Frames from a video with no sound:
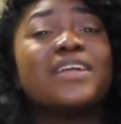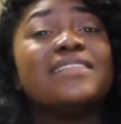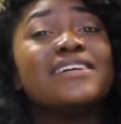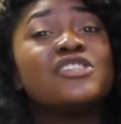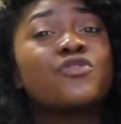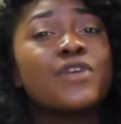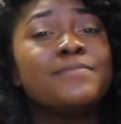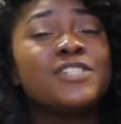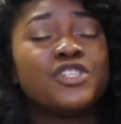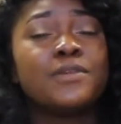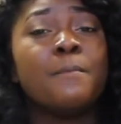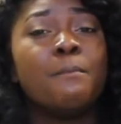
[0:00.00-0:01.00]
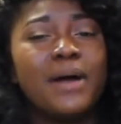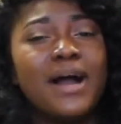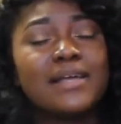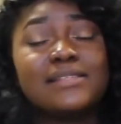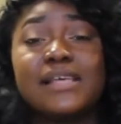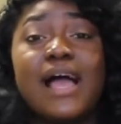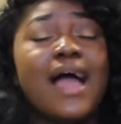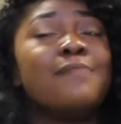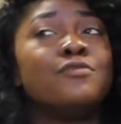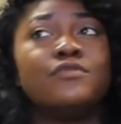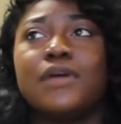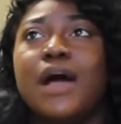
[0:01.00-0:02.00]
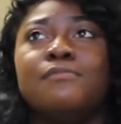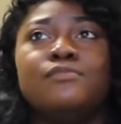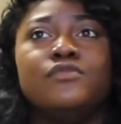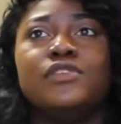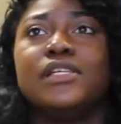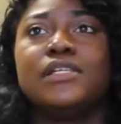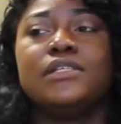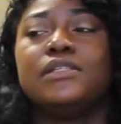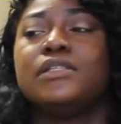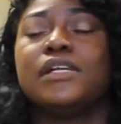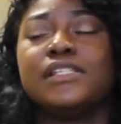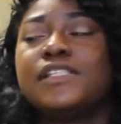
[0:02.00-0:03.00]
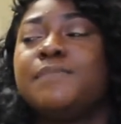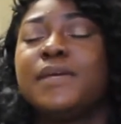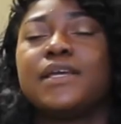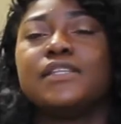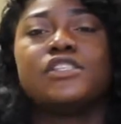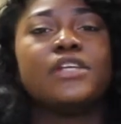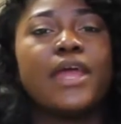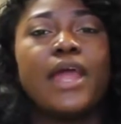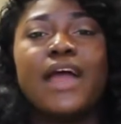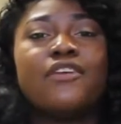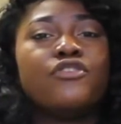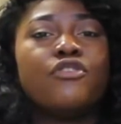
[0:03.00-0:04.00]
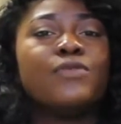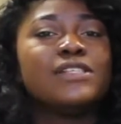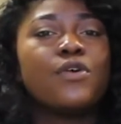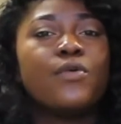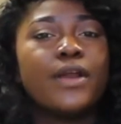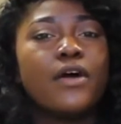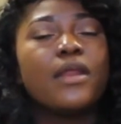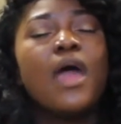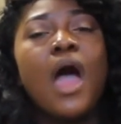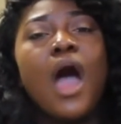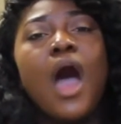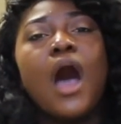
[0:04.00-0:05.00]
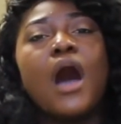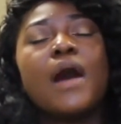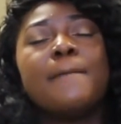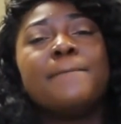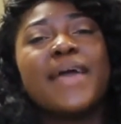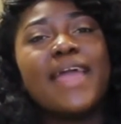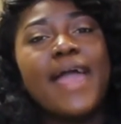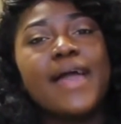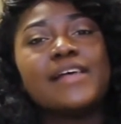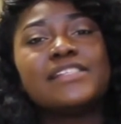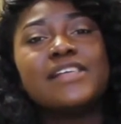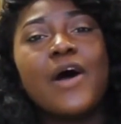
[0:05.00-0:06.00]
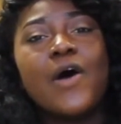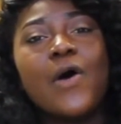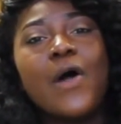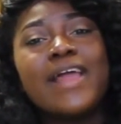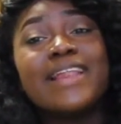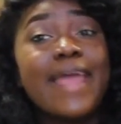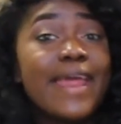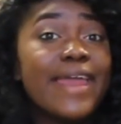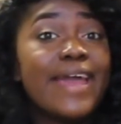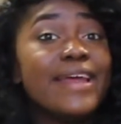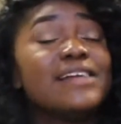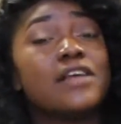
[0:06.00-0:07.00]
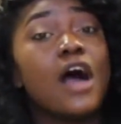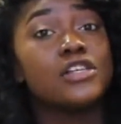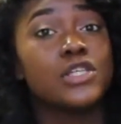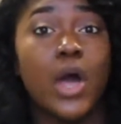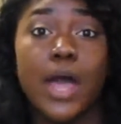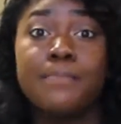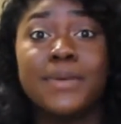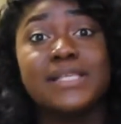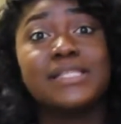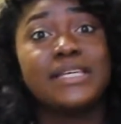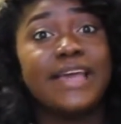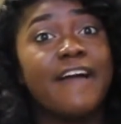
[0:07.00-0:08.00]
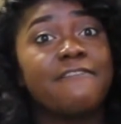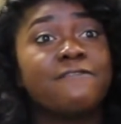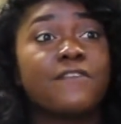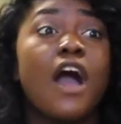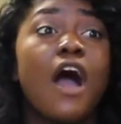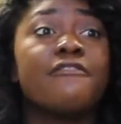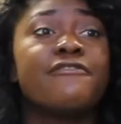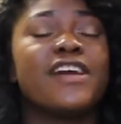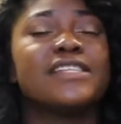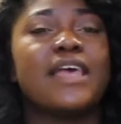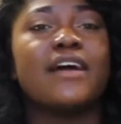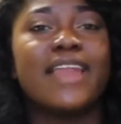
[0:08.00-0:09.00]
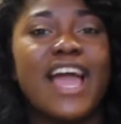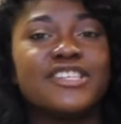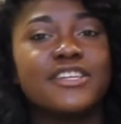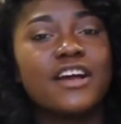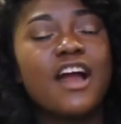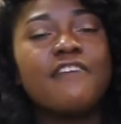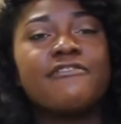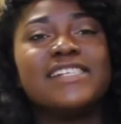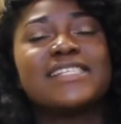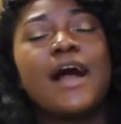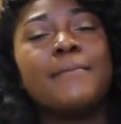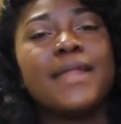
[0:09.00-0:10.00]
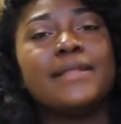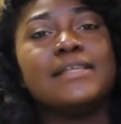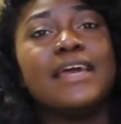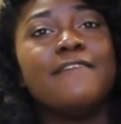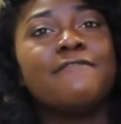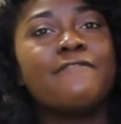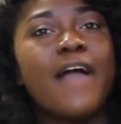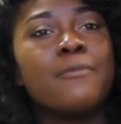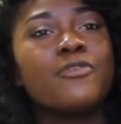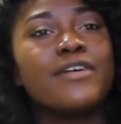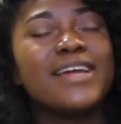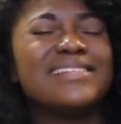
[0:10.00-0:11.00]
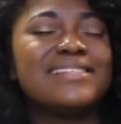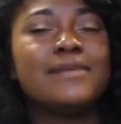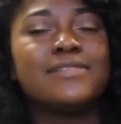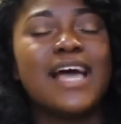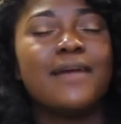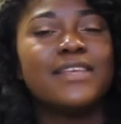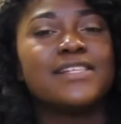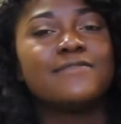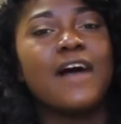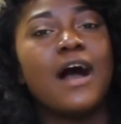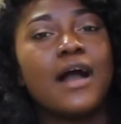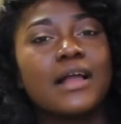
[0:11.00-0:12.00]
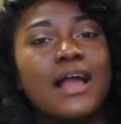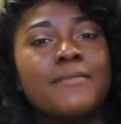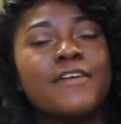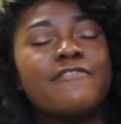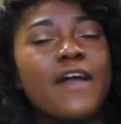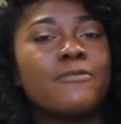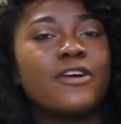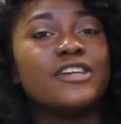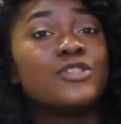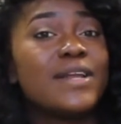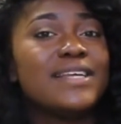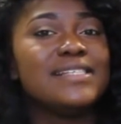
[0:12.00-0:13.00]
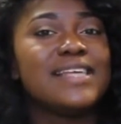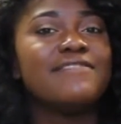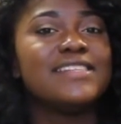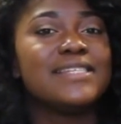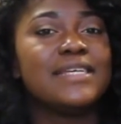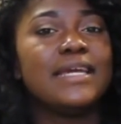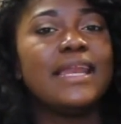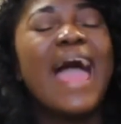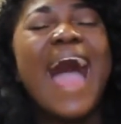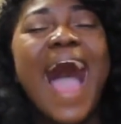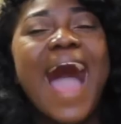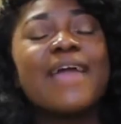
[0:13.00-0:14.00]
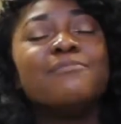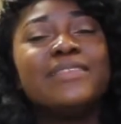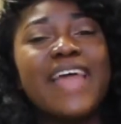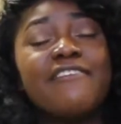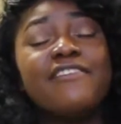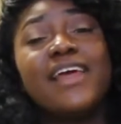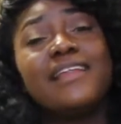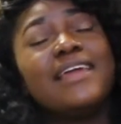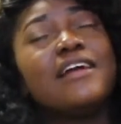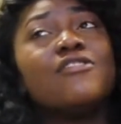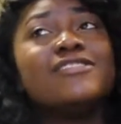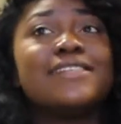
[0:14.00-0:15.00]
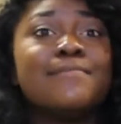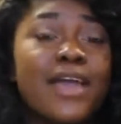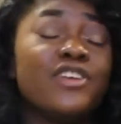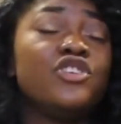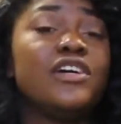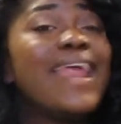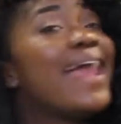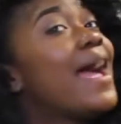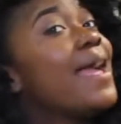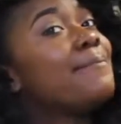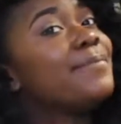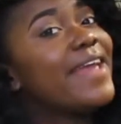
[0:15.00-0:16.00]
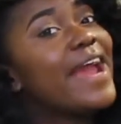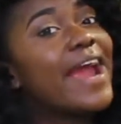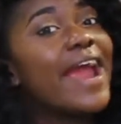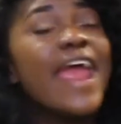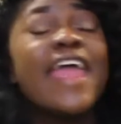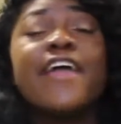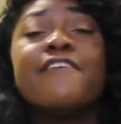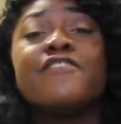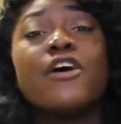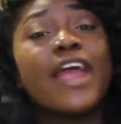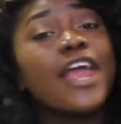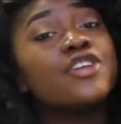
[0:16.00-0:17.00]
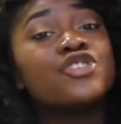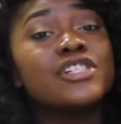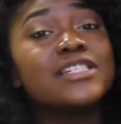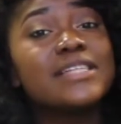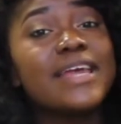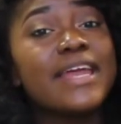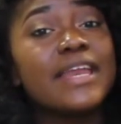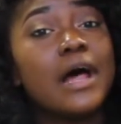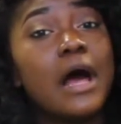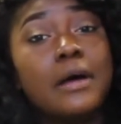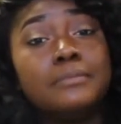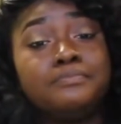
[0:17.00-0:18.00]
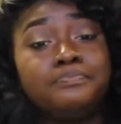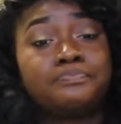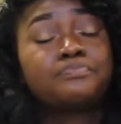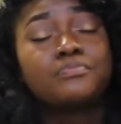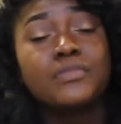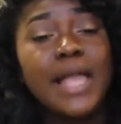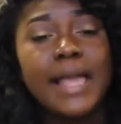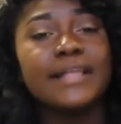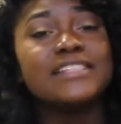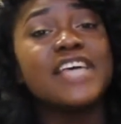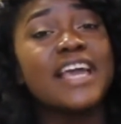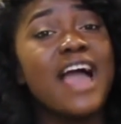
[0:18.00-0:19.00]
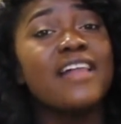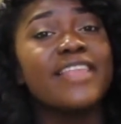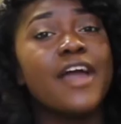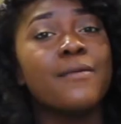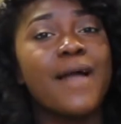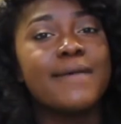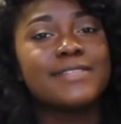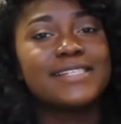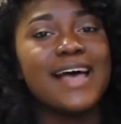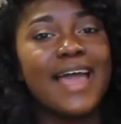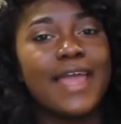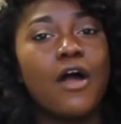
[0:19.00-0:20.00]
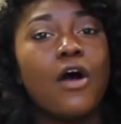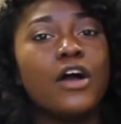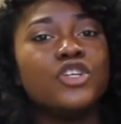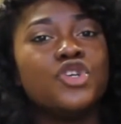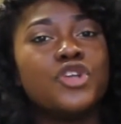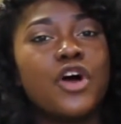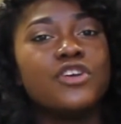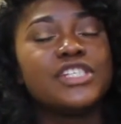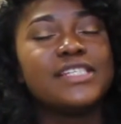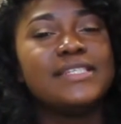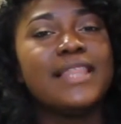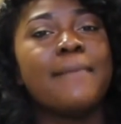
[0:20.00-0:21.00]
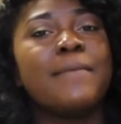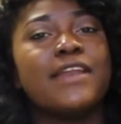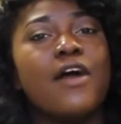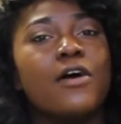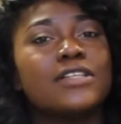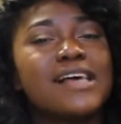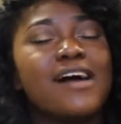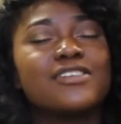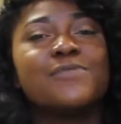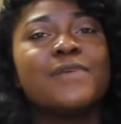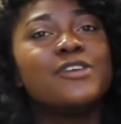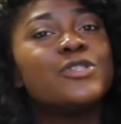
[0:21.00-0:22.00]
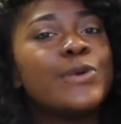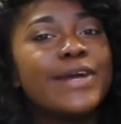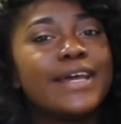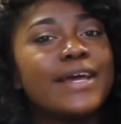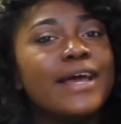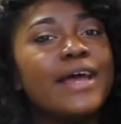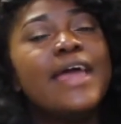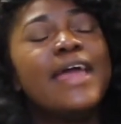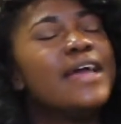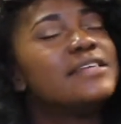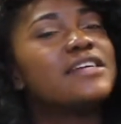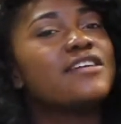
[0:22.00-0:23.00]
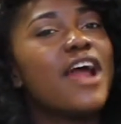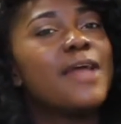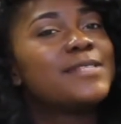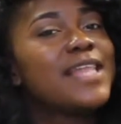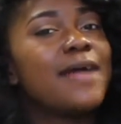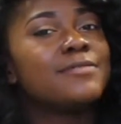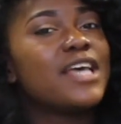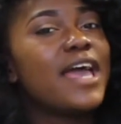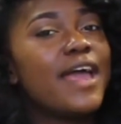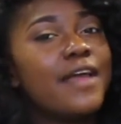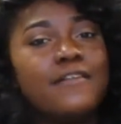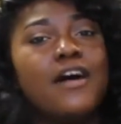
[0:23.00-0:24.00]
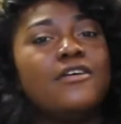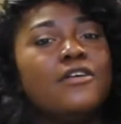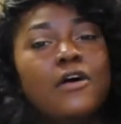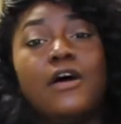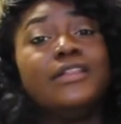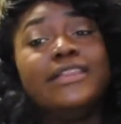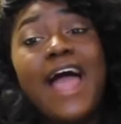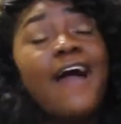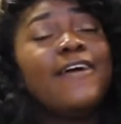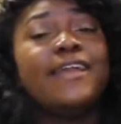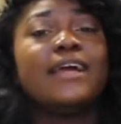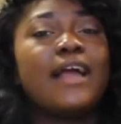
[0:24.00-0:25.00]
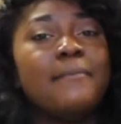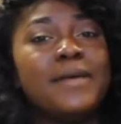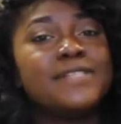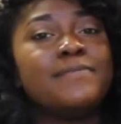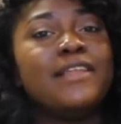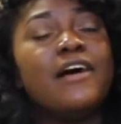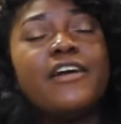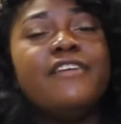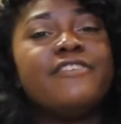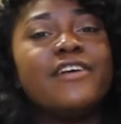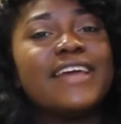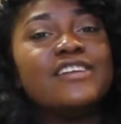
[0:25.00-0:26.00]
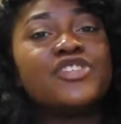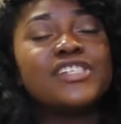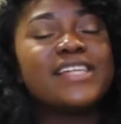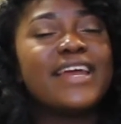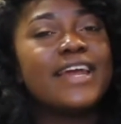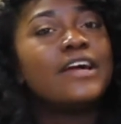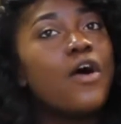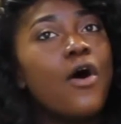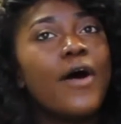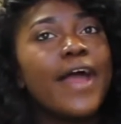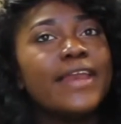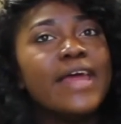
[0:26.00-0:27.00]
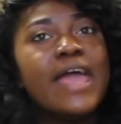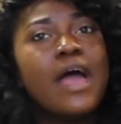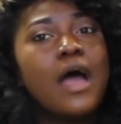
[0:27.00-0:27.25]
description box. I'm really not speaking today. I don't know what's going on. But yeah, so, and then there's also a BCF conference, a national conference coming in February, sometime this coming February 2017. I'm definitely going to make sure that I am there. If you're interested, check out their website, or, you know, just let me know. Talk to me on Twitter, Instagram, Snapchat, or down in the comments below if you're interested in going.